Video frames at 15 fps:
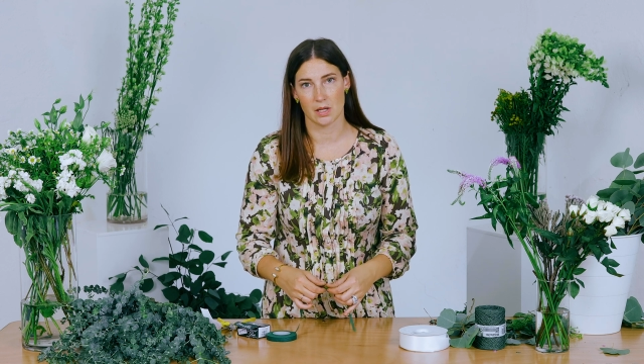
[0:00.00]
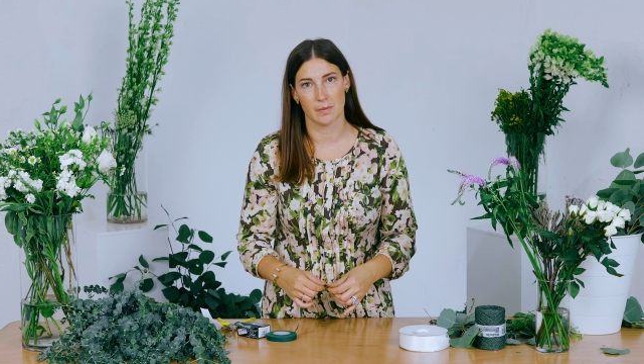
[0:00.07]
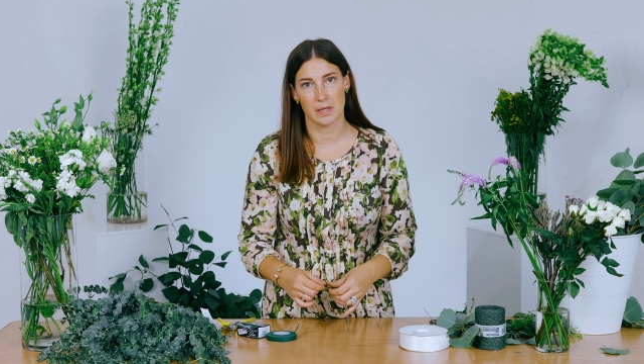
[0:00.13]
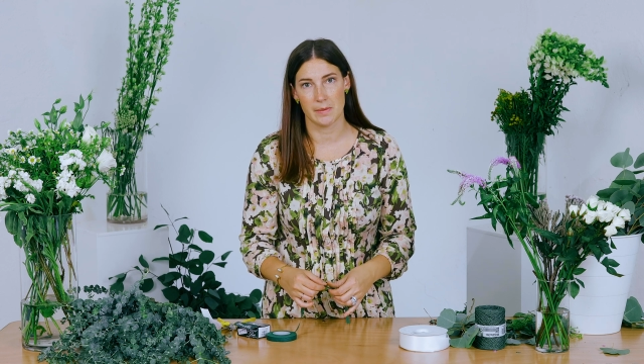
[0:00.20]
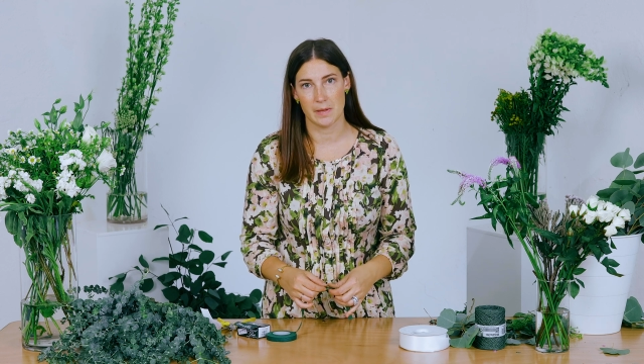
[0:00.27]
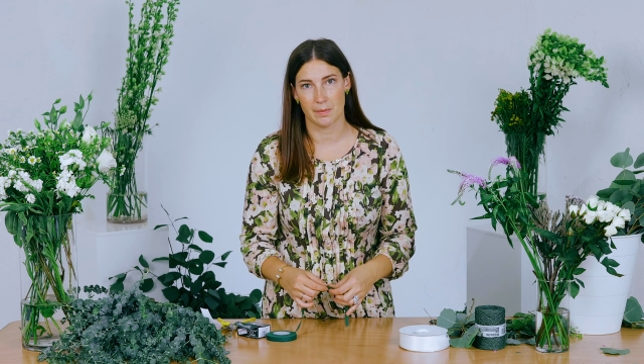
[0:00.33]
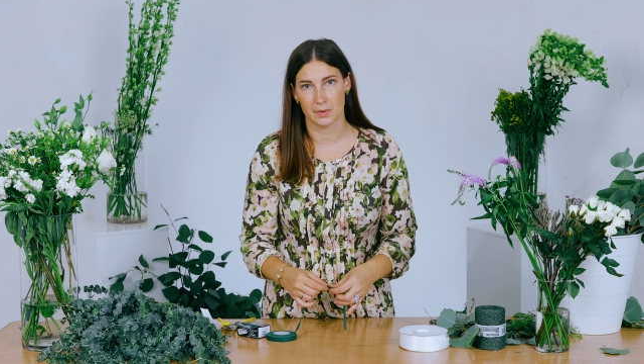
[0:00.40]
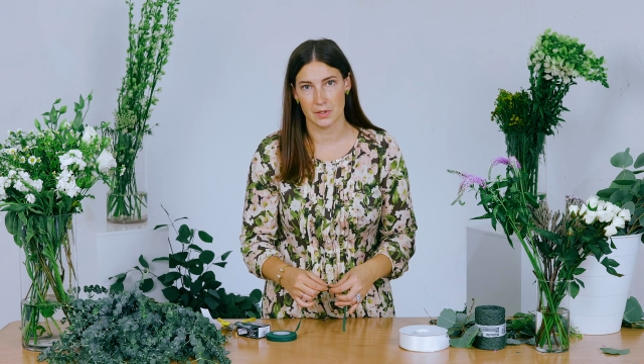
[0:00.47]
so
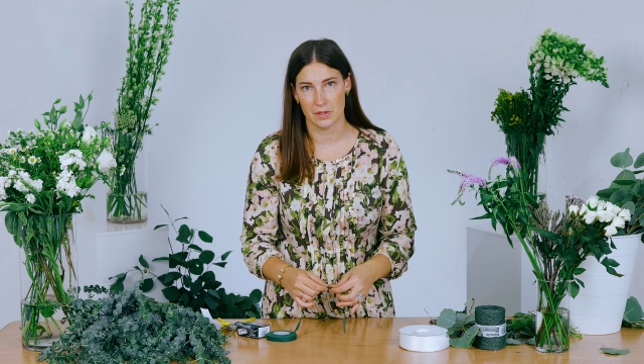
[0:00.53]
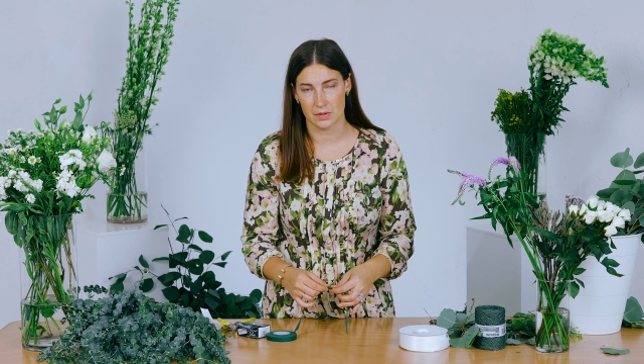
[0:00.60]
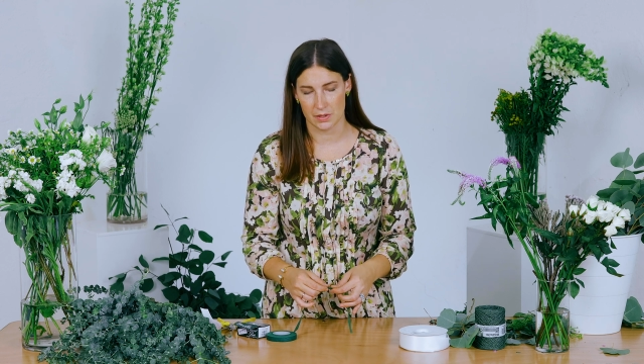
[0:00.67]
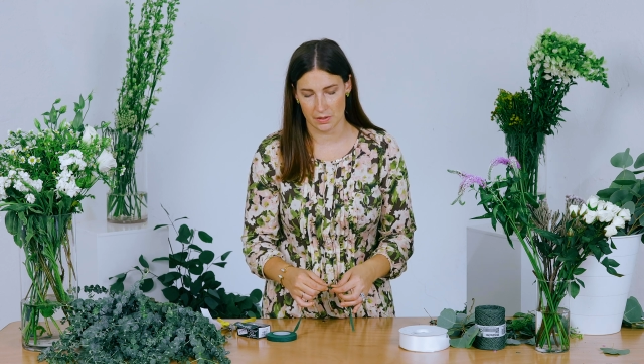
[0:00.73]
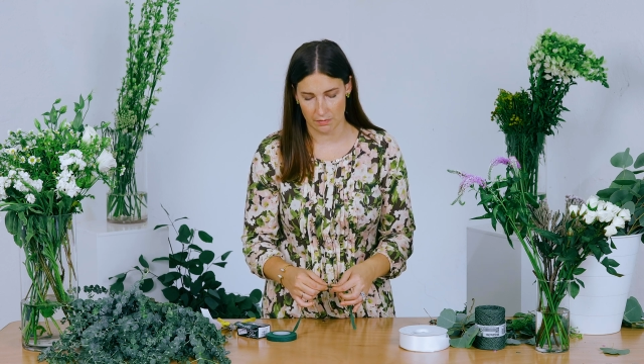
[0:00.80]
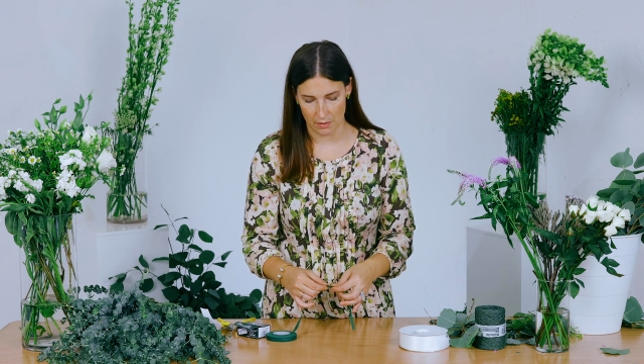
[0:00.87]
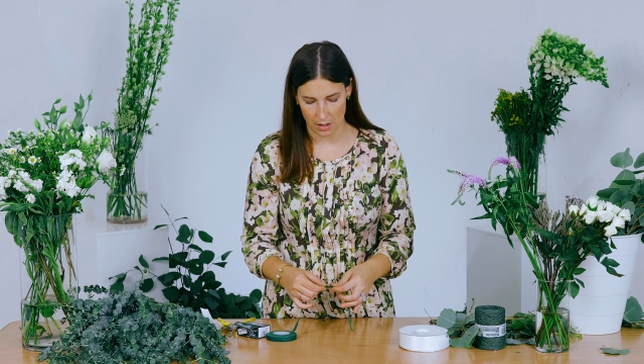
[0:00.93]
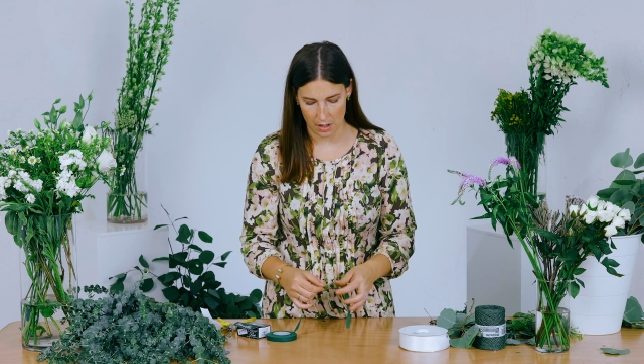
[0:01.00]
many people
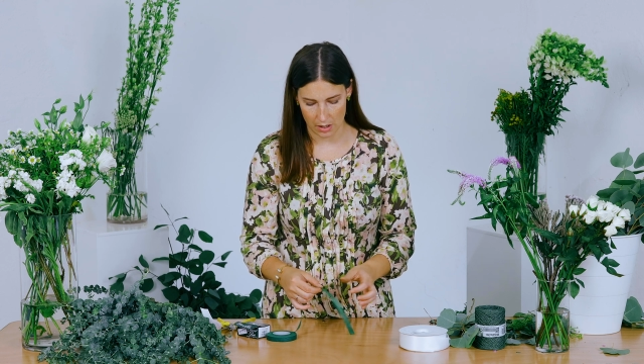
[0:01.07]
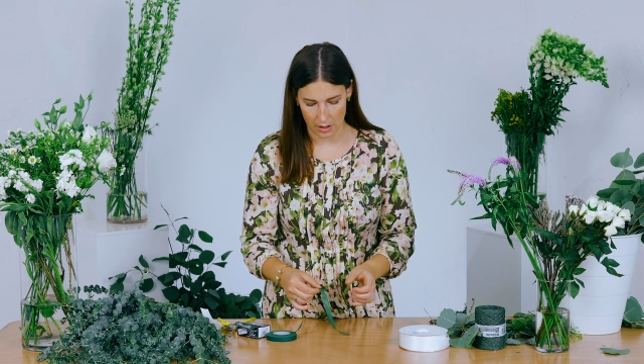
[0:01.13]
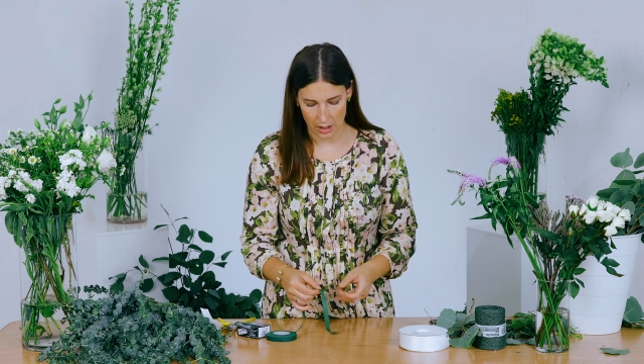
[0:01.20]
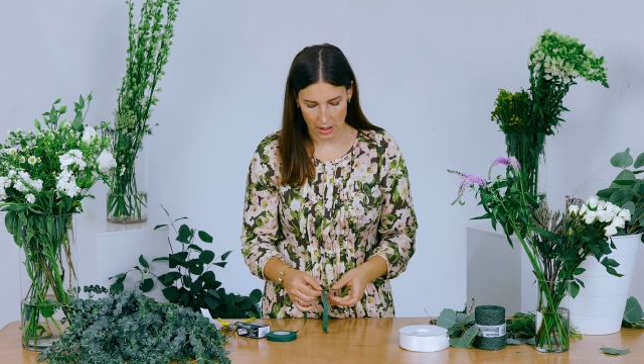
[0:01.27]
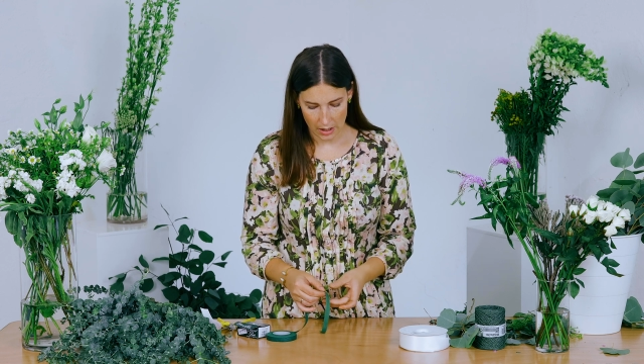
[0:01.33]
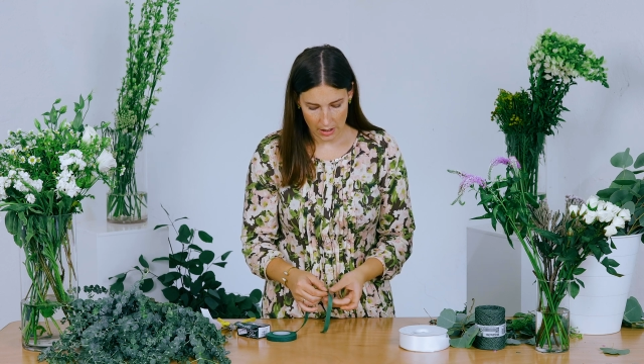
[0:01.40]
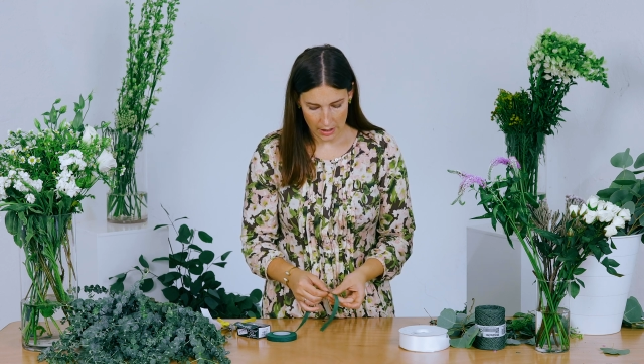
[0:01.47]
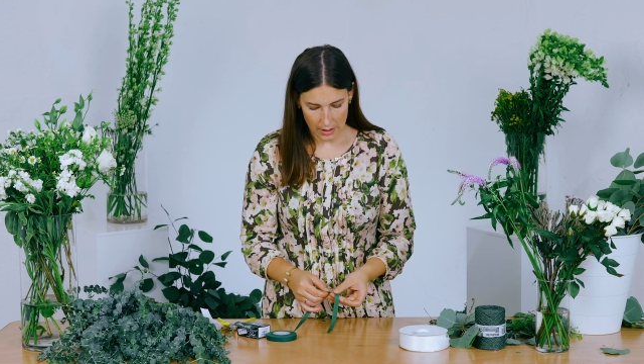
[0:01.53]
use it
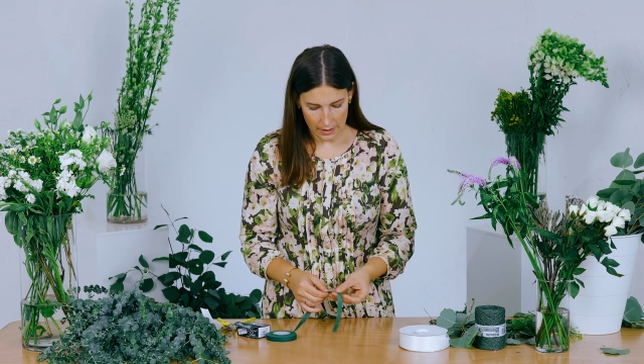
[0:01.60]
wrong.